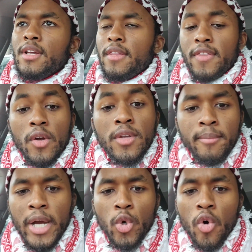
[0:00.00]
They're the
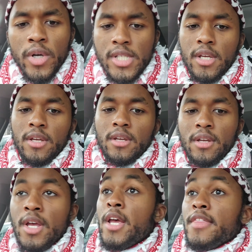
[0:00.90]
minority.
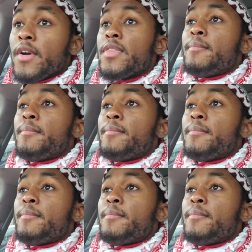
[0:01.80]
They're